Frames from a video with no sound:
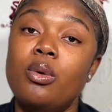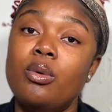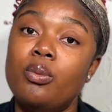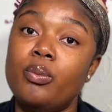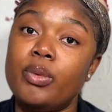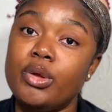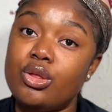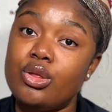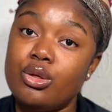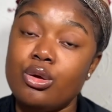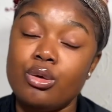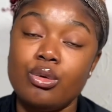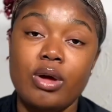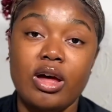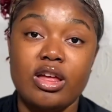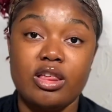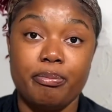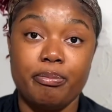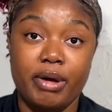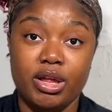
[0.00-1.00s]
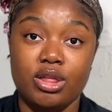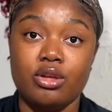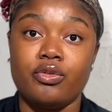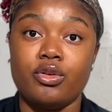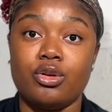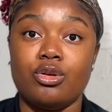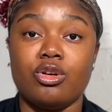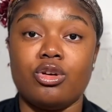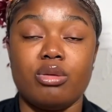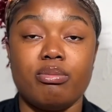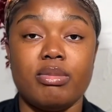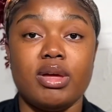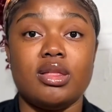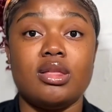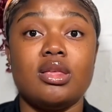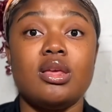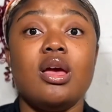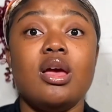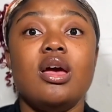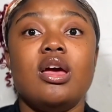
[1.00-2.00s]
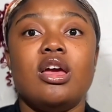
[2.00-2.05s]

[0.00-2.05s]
with you as part of your document.